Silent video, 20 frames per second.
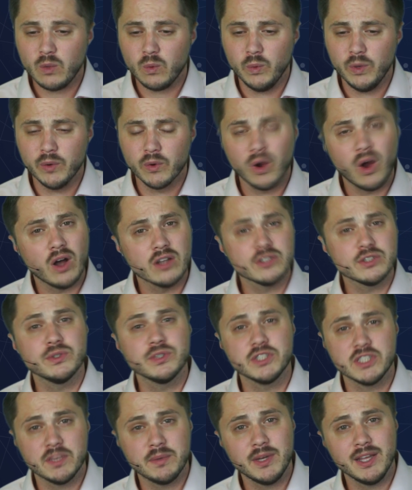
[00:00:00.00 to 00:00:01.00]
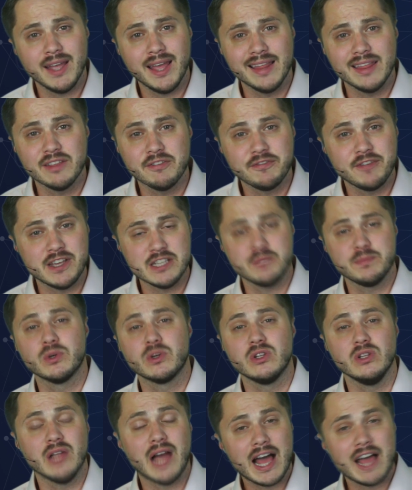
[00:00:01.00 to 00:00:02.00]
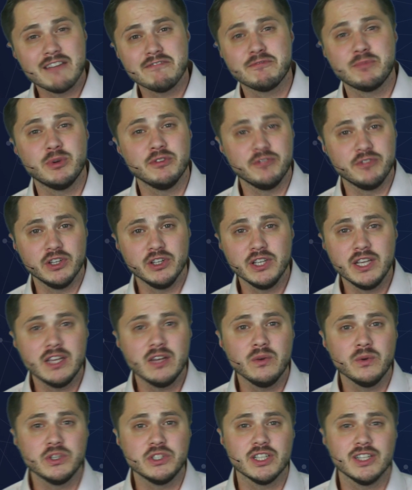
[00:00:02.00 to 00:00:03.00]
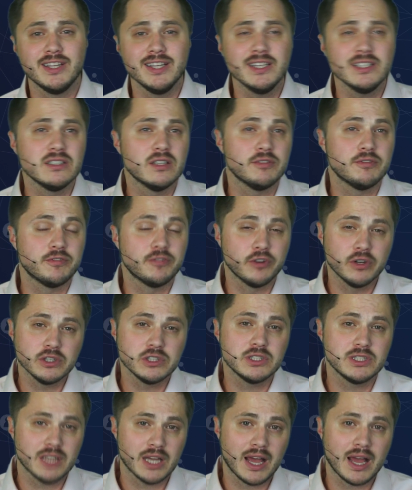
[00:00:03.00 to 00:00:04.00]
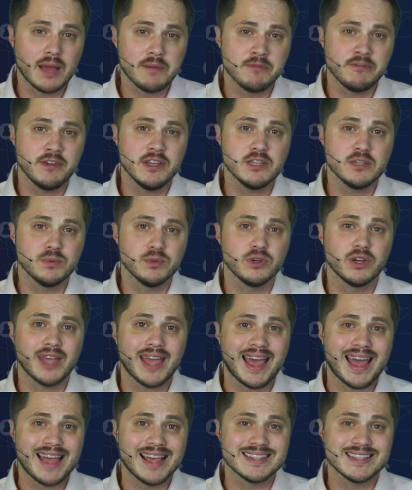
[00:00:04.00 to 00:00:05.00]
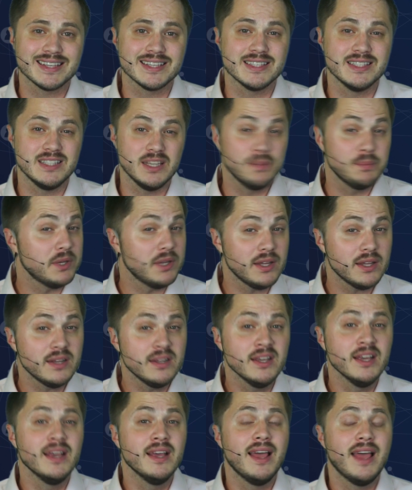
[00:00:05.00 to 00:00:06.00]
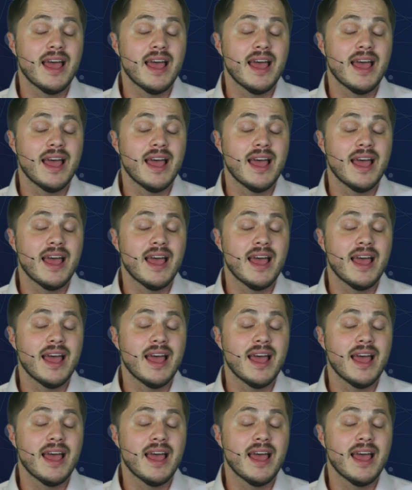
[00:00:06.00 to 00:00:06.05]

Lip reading: We were also exhibiting at the Facebook Live Pavilion, which I think is the first time Facebook has exhibited